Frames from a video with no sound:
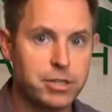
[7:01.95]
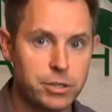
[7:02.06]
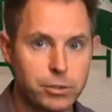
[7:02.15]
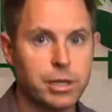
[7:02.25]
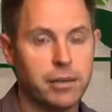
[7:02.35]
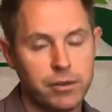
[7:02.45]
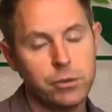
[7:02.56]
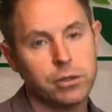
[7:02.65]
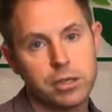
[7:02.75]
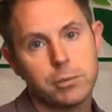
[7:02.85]
to give
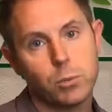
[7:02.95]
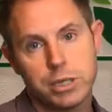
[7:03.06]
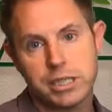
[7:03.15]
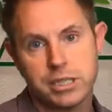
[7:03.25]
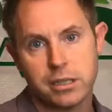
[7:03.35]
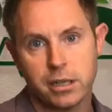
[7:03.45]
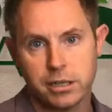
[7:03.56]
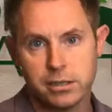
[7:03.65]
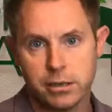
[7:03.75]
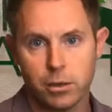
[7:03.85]
you a little more detail
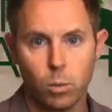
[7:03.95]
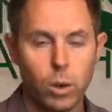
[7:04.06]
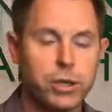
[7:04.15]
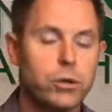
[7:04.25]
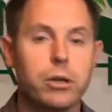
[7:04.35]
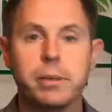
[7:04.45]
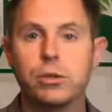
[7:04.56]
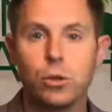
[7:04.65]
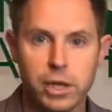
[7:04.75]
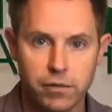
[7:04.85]
on what you could be
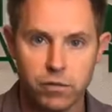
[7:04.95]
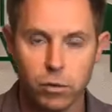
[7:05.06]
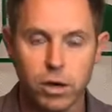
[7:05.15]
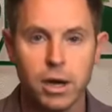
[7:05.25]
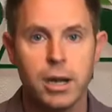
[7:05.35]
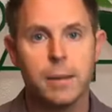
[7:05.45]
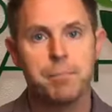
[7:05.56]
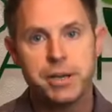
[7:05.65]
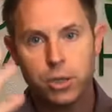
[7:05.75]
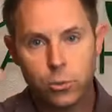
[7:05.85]
looking for.
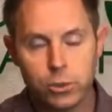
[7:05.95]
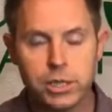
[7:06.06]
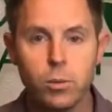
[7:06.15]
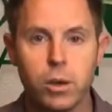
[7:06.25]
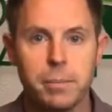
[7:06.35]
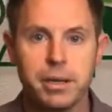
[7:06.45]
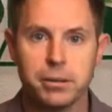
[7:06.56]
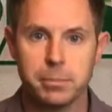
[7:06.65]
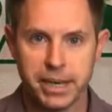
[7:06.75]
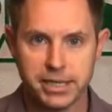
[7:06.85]
But you really want to be
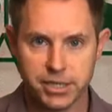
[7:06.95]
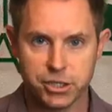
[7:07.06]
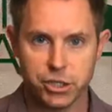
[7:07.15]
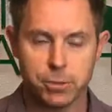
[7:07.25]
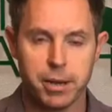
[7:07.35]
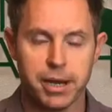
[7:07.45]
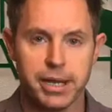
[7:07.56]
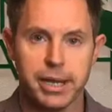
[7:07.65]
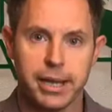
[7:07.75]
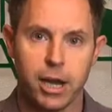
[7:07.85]
able to pay attention to your
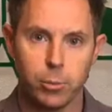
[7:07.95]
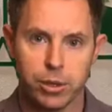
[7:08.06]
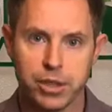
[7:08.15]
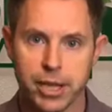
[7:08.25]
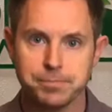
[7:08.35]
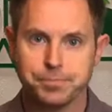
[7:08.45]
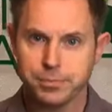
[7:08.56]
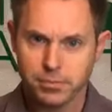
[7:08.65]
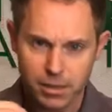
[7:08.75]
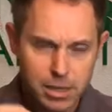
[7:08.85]
body and help with that.
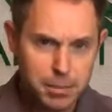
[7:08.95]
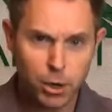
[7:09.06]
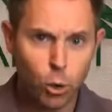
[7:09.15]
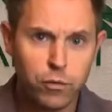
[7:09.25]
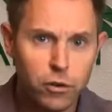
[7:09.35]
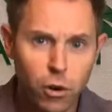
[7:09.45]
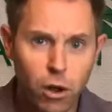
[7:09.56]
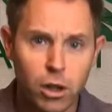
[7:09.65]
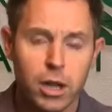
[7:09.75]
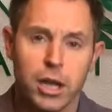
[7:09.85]
But
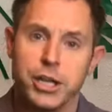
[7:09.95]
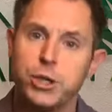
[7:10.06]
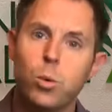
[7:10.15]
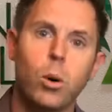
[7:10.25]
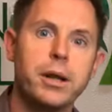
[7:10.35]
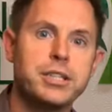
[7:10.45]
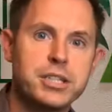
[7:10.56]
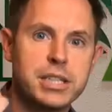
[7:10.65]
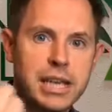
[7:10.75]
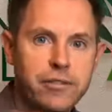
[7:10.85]
overall, you want to
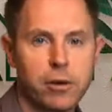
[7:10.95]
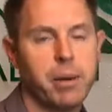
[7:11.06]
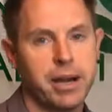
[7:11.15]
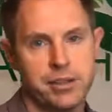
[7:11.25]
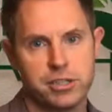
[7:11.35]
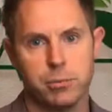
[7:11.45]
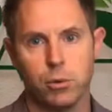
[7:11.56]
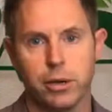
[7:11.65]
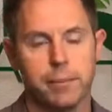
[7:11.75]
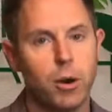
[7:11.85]
just give your body the
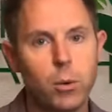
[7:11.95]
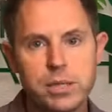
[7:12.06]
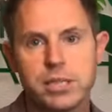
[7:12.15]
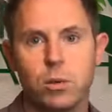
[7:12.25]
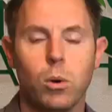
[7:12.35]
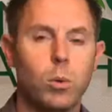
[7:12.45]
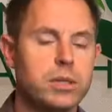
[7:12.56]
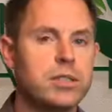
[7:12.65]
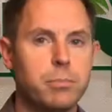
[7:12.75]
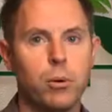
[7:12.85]
support. I'm always saying, well,
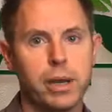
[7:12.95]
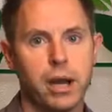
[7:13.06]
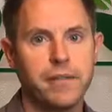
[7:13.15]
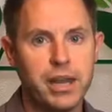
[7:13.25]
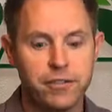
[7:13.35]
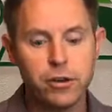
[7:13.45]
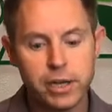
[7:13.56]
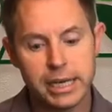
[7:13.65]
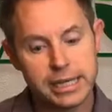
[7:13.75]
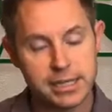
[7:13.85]
what's the point? If you're
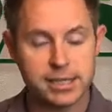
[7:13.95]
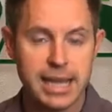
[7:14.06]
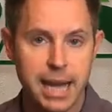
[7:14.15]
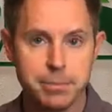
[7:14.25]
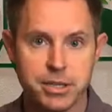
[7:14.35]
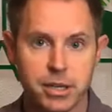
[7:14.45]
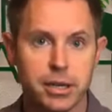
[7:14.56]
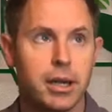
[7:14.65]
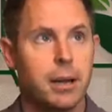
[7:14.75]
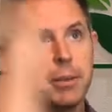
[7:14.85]
going to get this lab done,
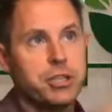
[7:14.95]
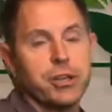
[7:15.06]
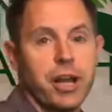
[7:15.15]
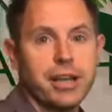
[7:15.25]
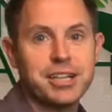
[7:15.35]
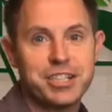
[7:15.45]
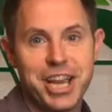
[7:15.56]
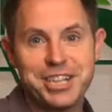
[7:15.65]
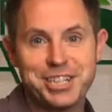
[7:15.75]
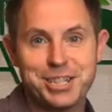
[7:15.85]
but you're not going to
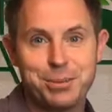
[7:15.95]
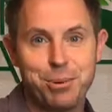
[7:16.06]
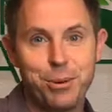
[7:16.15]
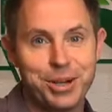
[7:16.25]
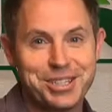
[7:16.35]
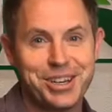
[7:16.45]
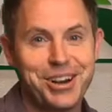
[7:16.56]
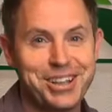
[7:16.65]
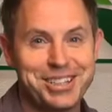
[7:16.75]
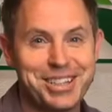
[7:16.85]
change the support,
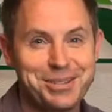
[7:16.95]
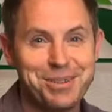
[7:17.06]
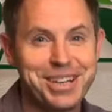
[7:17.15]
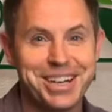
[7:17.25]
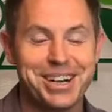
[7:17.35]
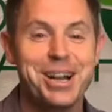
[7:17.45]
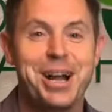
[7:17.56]
sorry, there's a little bug in here,